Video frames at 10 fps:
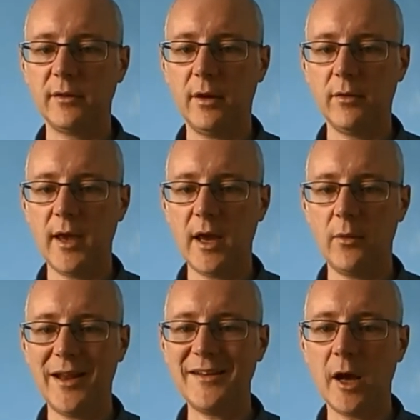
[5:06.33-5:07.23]
Okay, I
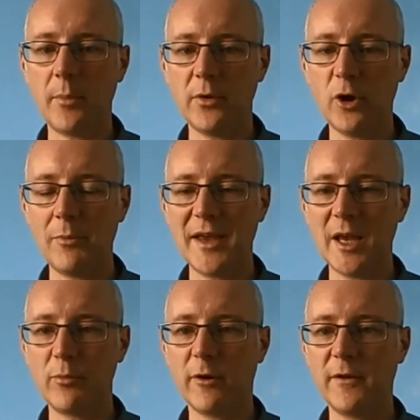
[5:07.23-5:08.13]
would end up not
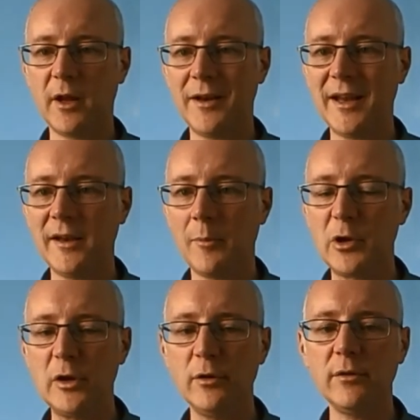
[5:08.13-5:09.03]
making profit. I would end up
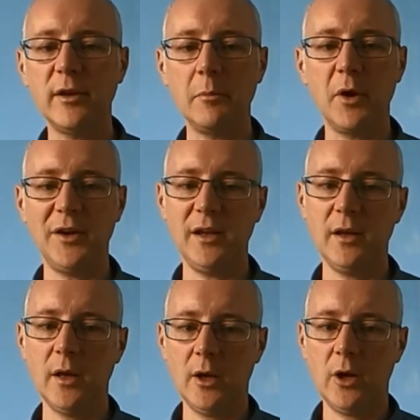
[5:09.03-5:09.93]
losing
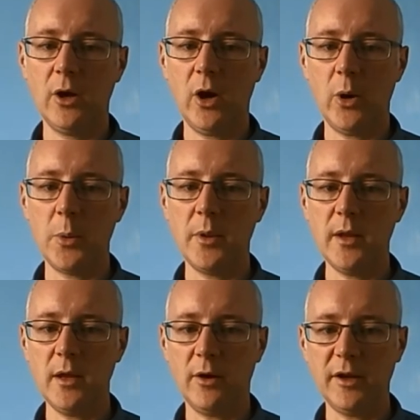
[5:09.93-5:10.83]
money on
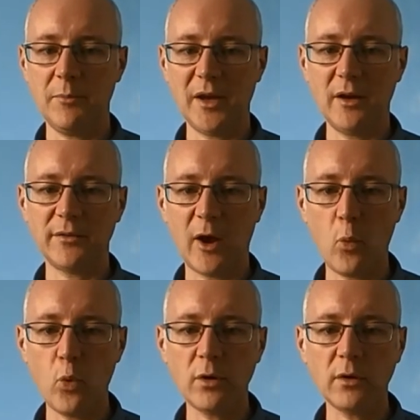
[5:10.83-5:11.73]
it because I
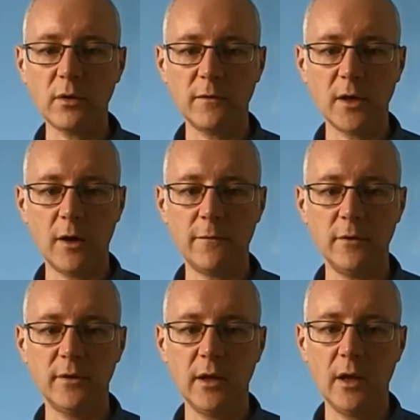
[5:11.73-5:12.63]
wouldn't have
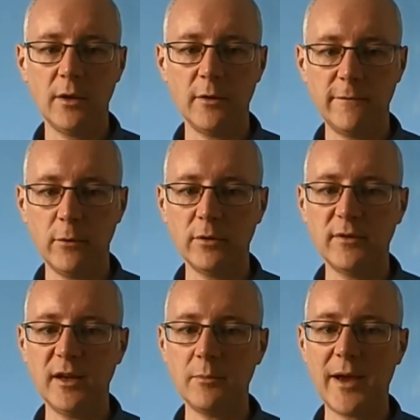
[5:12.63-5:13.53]
covered the
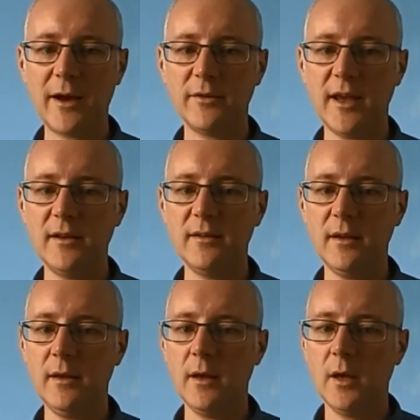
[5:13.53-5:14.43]

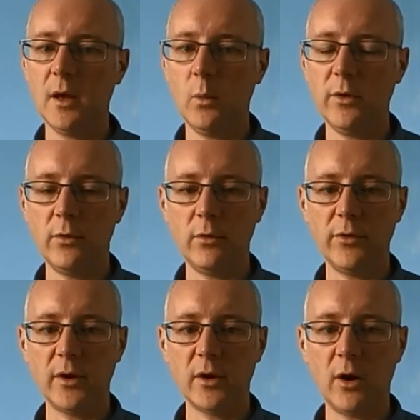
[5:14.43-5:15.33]
£14.80 with all
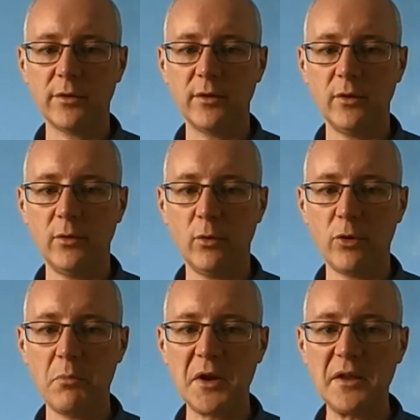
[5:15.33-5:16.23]
the cost, all
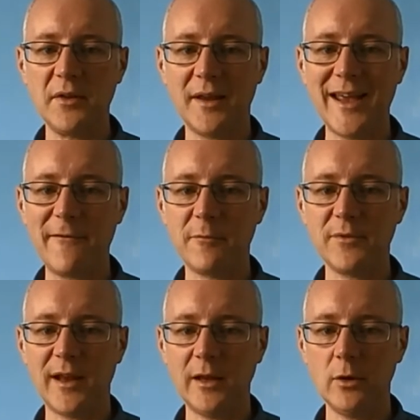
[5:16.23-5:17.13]
the money that I get from
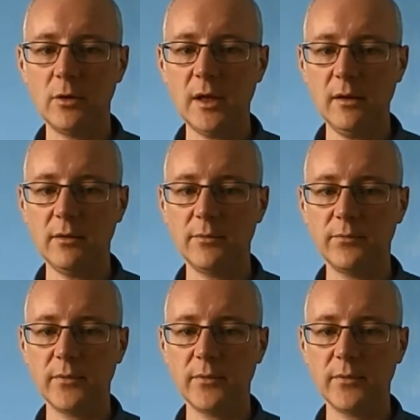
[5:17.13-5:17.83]
selling cookies.